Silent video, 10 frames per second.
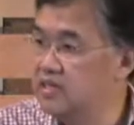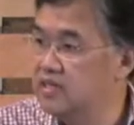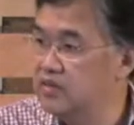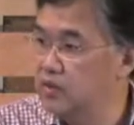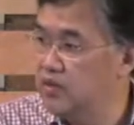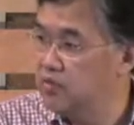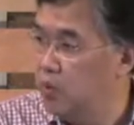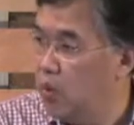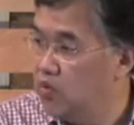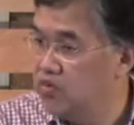So as
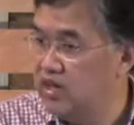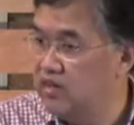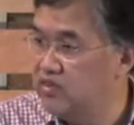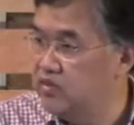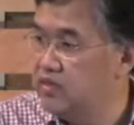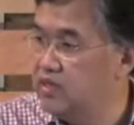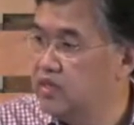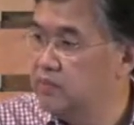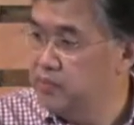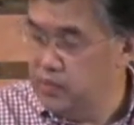Paul says,
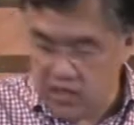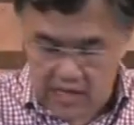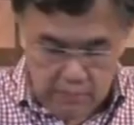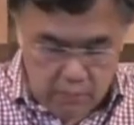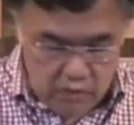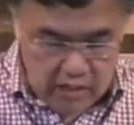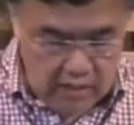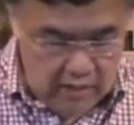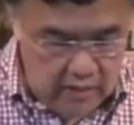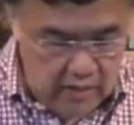put them to death.